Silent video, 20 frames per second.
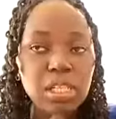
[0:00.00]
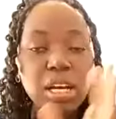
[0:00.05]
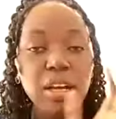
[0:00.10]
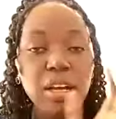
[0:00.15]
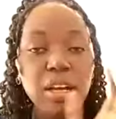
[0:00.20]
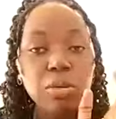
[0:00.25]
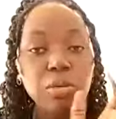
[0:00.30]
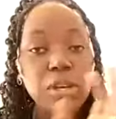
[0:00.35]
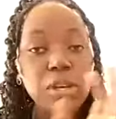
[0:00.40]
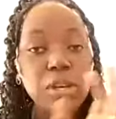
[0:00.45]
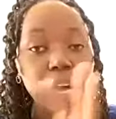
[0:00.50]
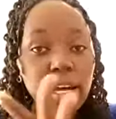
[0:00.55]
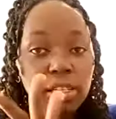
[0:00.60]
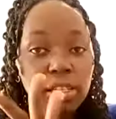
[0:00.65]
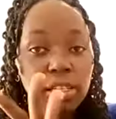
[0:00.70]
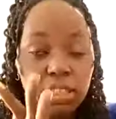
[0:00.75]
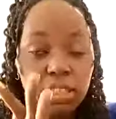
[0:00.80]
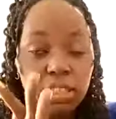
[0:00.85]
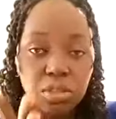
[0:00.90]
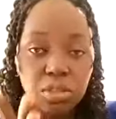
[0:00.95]
and we add
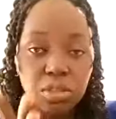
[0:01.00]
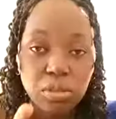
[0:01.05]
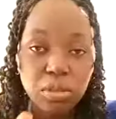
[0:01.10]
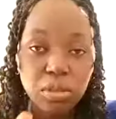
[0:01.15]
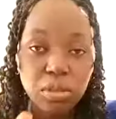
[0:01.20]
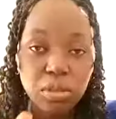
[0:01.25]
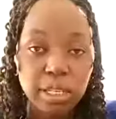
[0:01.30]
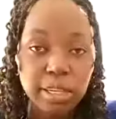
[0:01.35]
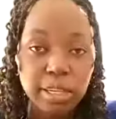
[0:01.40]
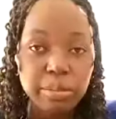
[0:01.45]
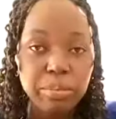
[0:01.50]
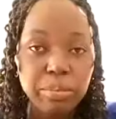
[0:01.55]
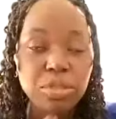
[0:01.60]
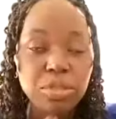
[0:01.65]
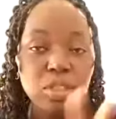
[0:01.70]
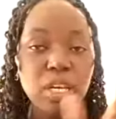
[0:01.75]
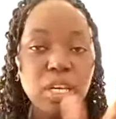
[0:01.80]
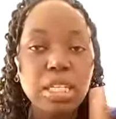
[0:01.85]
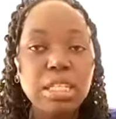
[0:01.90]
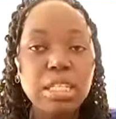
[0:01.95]
in your clip so
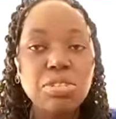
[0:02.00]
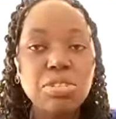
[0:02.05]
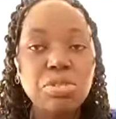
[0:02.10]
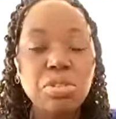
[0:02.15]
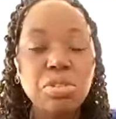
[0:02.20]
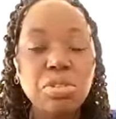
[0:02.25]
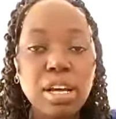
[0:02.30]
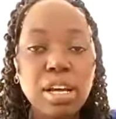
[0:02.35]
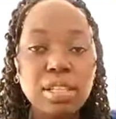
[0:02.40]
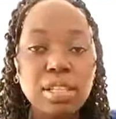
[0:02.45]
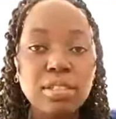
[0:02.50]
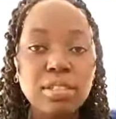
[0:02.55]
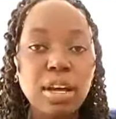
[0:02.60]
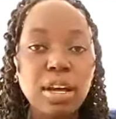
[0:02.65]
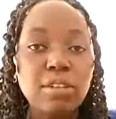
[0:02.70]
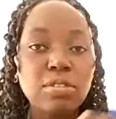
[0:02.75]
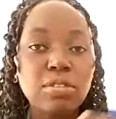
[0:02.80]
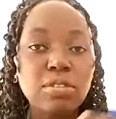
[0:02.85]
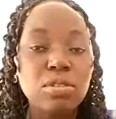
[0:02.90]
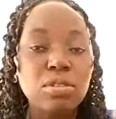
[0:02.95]
that it runs
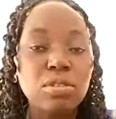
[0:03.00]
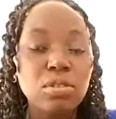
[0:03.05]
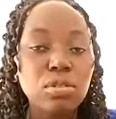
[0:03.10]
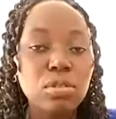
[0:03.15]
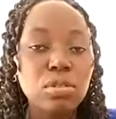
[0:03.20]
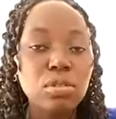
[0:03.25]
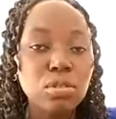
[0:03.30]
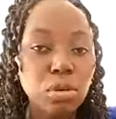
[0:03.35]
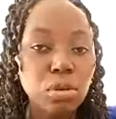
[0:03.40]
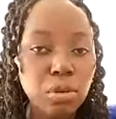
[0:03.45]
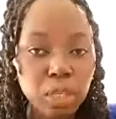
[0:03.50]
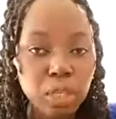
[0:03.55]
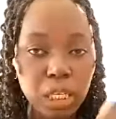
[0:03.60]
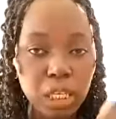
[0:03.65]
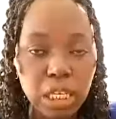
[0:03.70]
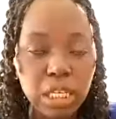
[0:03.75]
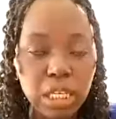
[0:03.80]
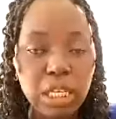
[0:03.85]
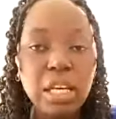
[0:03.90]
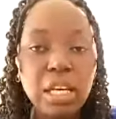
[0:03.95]
as you're
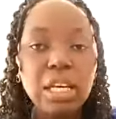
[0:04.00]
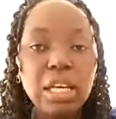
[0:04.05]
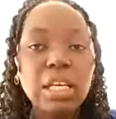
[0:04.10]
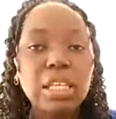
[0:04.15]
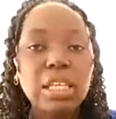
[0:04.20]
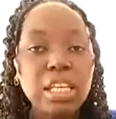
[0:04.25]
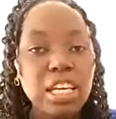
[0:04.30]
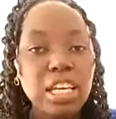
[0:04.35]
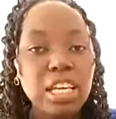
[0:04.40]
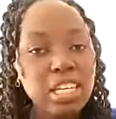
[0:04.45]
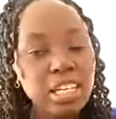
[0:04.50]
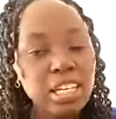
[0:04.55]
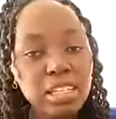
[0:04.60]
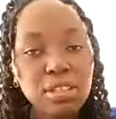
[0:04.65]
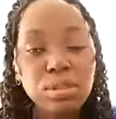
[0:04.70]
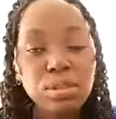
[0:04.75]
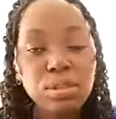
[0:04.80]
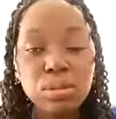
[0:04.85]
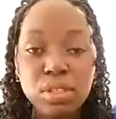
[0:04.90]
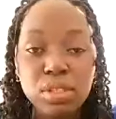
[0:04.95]
talking. They get
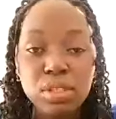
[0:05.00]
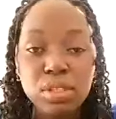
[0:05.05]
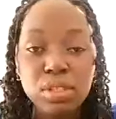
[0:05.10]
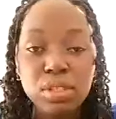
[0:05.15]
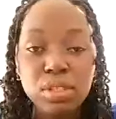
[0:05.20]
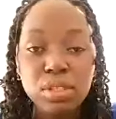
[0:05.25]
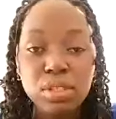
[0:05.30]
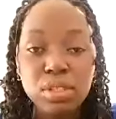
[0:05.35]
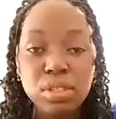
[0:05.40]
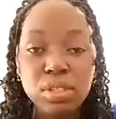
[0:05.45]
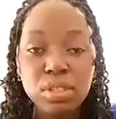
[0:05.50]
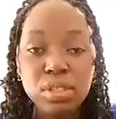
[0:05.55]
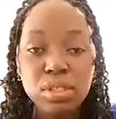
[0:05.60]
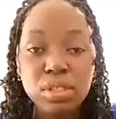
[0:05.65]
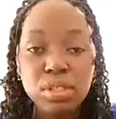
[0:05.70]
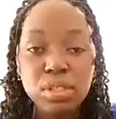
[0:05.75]
to see